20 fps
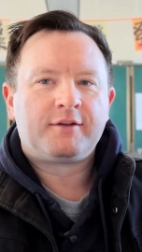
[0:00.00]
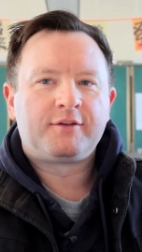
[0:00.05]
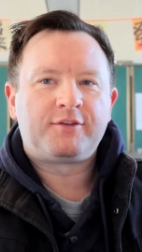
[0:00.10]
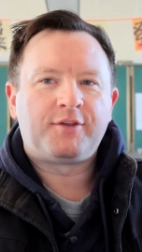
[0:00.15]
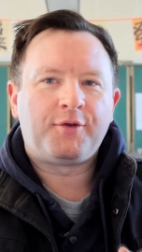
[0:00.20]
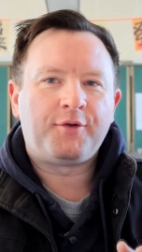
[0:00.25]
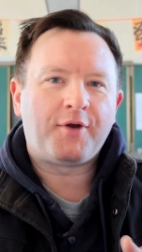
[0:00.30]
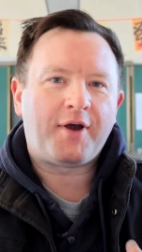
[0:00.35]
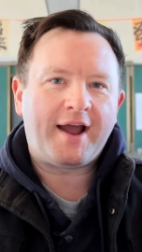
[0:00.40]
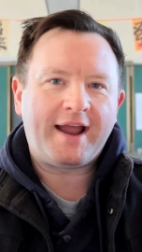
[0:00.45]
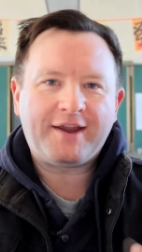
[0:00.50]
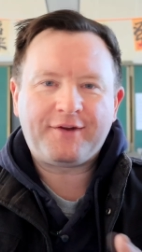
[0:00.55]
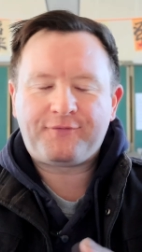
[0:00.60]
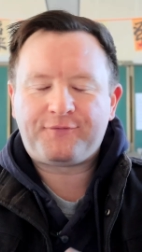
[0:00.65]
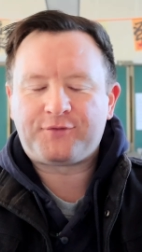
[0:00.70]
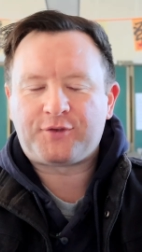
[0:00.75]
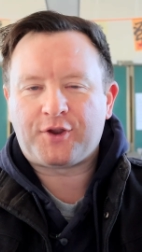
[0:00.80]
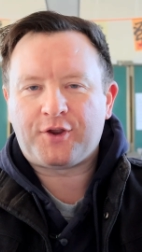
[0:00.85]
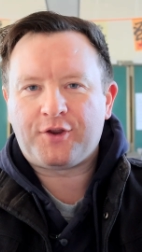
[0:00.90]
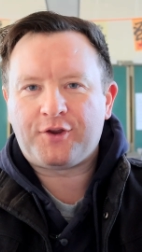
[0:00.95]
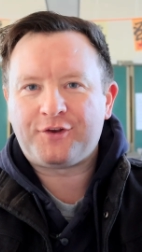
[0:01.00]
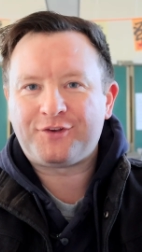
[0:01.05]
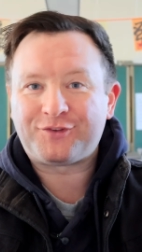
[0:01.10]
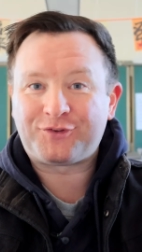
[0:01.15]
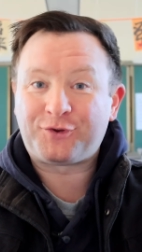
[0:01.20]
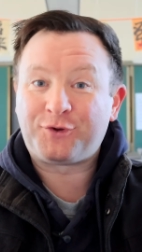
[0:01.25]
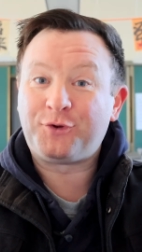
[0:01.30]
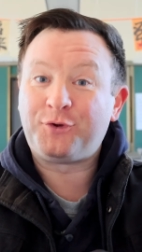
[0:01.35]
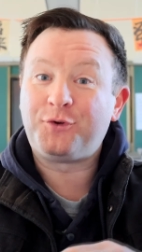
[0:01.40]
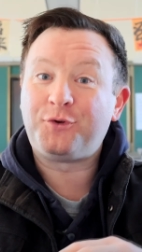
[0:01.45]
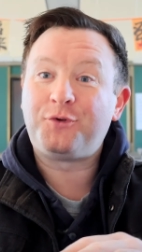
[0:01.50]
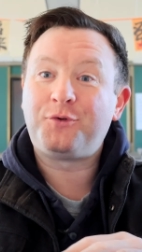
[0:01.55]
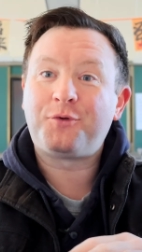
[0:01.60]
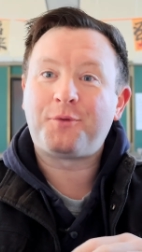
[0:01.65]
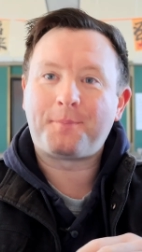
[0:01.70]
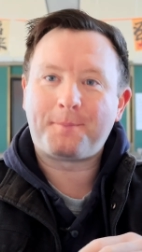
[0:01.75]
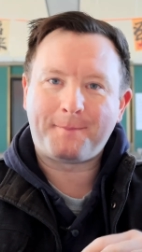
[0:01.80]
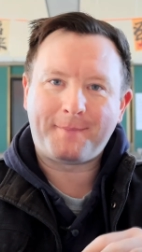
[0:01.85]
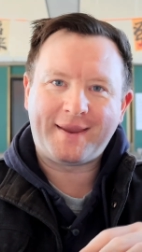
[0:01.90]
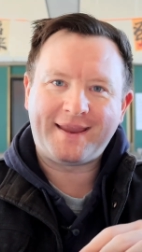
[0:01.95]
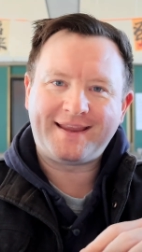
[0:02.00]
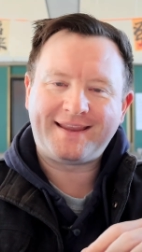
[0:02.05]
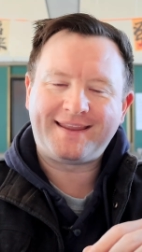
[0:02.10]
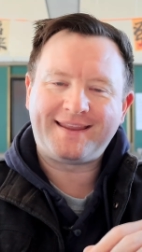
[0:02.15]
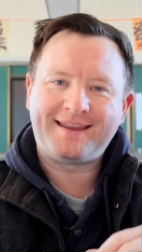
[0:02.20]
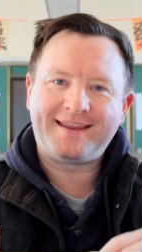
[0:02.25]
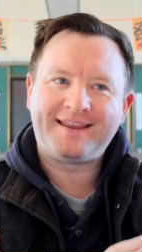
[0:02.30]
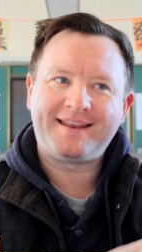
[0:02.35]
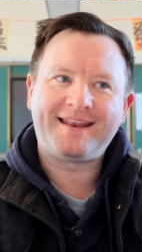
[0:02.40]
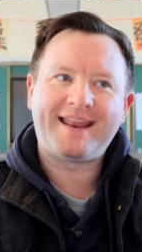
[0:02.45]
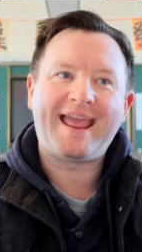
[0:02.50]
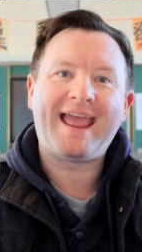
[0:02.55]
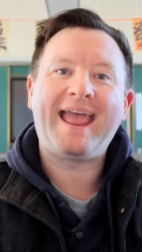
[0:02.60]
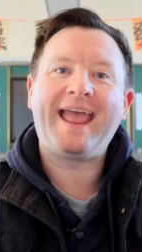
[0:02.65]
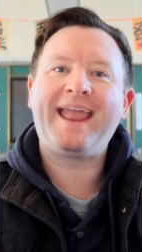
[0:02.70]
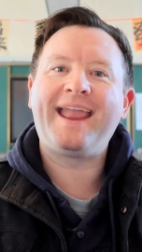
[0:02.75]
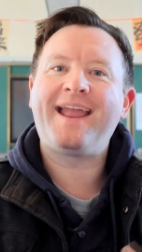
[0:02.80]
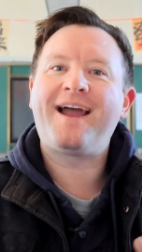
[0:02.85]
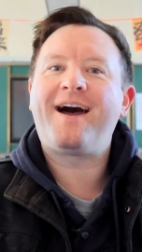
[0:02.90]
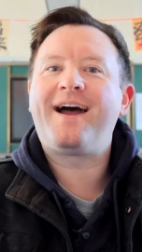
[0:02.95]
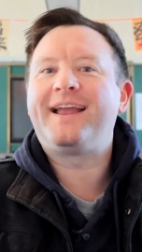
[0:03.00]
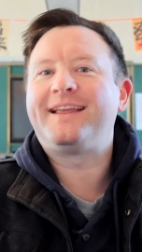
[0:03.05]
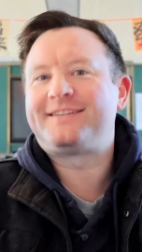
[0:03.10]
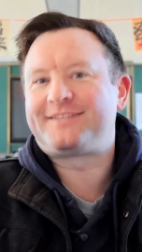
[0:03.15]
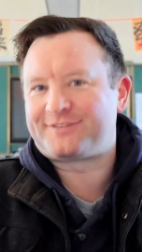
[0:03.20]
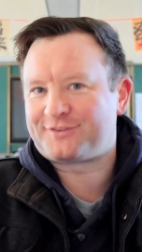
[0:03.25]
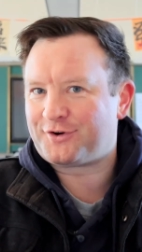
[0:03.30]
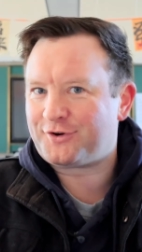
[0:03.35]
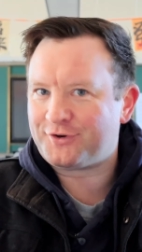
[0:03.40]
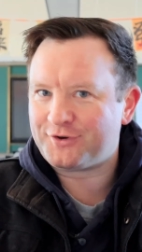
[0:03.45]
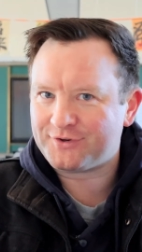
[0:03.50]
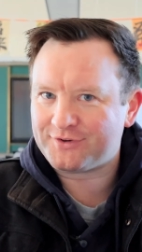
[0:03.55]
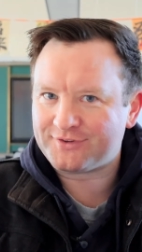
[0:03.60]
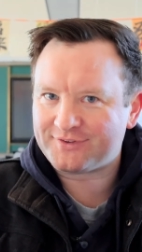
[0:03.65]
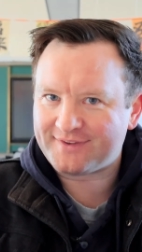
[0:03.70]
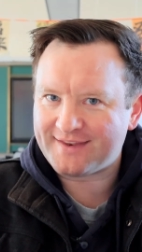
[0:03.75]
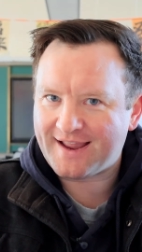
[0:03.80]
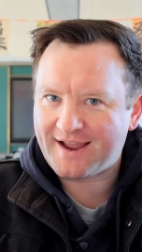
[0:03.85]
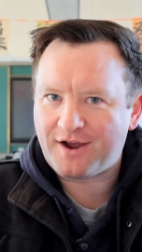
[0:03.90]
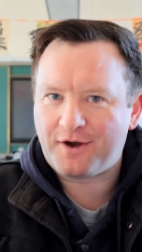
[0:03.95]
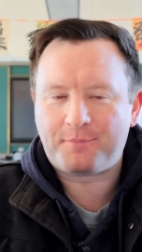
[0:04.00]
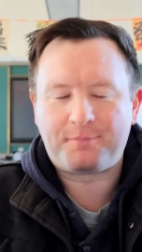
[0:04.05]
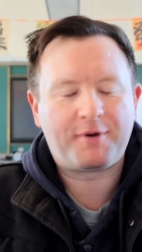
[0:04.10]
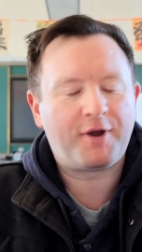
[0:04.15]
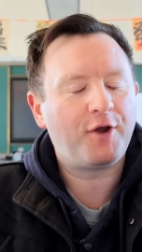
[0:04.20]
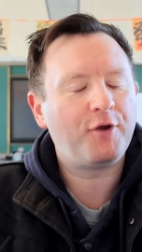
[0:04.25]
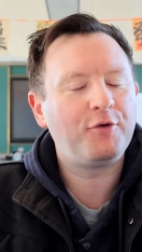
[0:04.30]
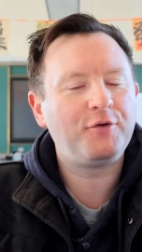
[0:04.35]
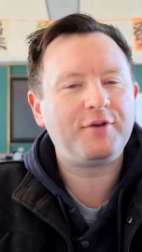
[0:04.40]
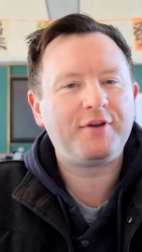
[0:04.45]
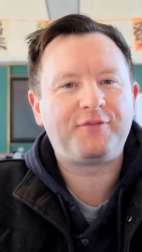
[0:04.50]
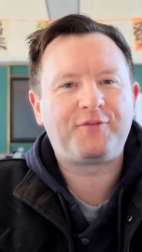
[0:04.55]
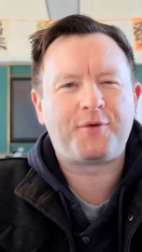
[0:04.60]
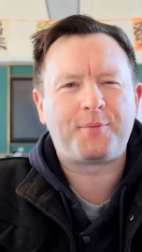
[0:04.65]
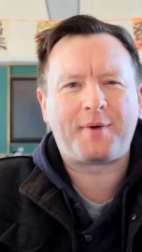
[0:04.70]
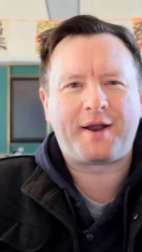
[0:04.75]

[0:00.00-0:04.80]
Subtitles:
So I've turned to making AI songs now, but only for